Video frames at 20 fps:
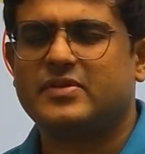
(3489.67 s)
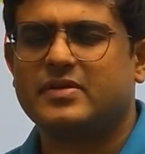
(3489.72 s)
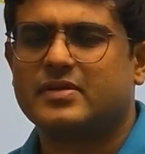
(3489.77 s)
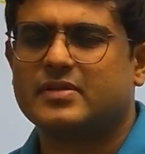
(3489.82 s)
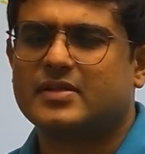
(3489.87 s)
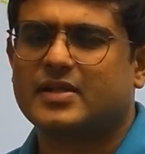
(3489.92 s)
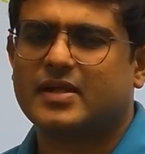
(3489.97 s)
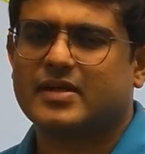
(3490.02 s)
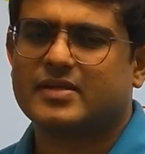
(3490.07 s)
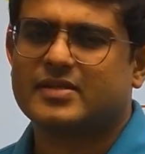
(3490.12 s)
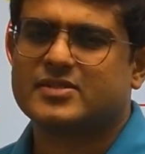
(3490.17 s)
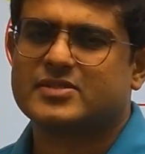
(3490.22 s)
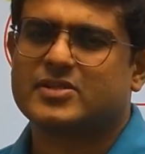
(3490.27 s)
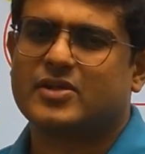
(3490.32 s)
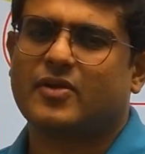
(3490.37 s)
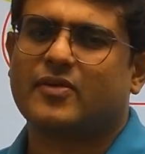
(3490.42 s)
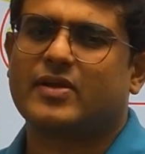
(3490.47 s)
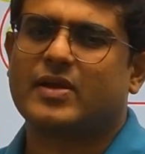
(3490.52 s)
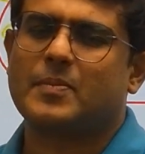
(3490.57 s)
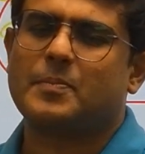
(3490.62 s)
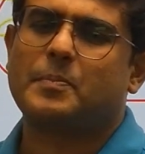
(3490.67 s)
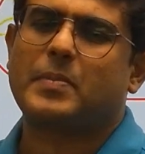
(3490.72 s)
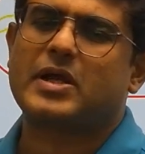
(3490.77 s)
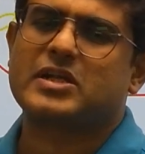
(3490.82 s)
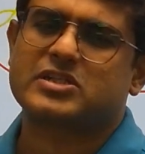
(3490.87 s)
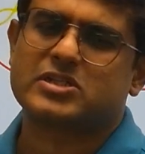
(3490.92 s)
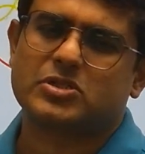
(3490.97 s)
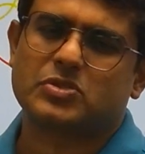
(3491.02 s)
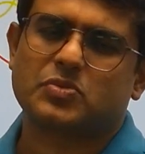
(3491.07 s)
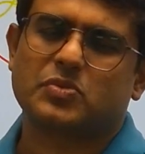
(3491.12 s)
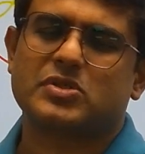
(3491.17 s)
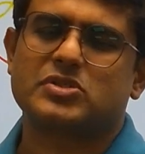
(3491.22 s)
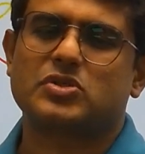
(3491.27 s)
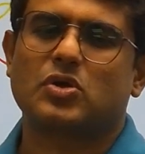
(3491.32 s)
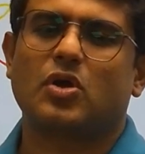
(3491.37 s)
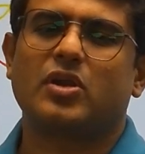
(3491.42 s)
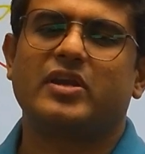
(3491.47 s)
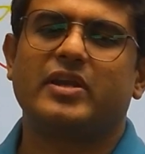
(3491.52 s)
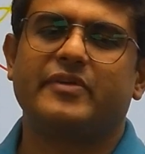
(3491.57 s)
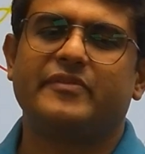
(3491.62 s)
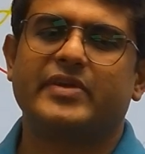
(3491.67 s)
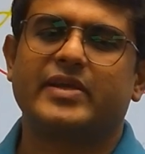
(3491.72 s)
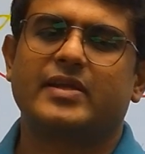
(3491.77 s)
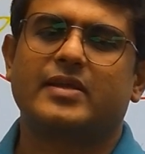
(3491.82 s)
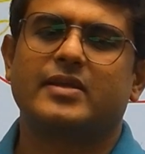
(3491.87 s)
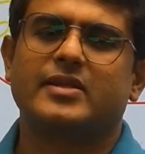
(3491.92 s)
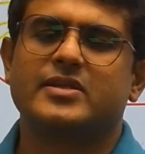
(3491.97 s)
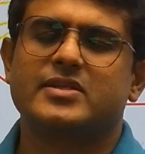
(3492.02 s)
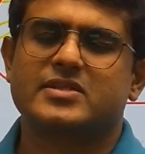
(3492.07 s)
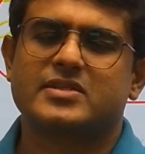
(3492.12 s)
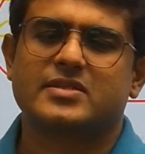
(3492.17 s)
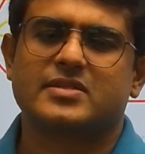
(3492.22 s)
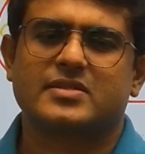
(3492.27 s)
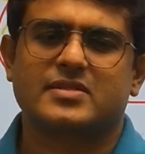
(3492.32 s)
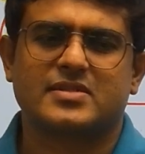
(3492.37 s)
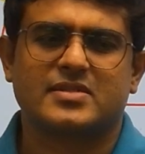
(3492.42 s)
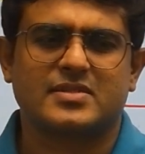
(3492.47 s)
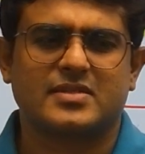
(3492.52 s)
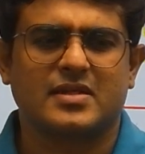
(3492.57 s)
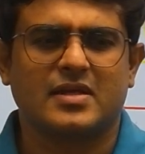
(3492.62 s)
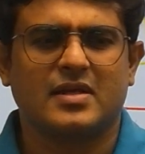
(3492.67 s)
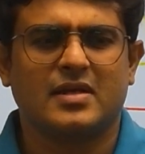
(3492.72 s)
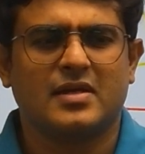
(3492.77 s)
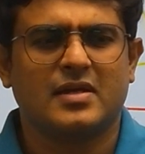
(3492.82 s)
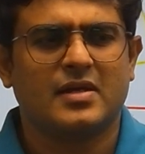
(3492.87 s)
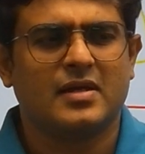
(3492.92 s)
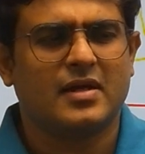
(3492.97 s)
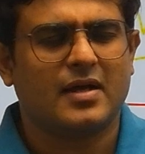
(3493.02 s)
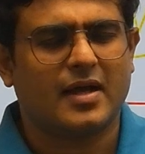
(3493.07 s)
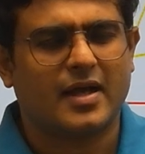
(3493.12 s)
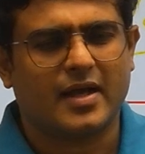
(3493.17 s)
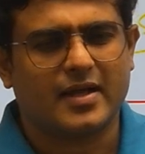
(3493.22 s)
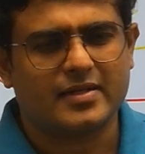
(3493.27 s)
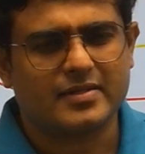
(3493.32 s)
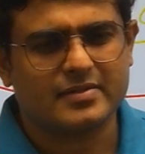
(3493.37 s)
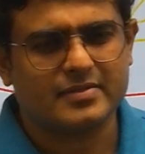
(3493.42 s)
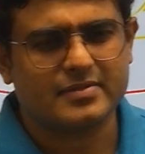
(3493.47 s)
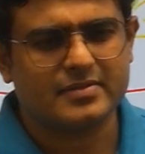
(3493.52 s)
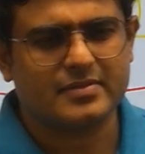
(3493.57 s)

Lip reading: that is have compassion towards all living creatures, and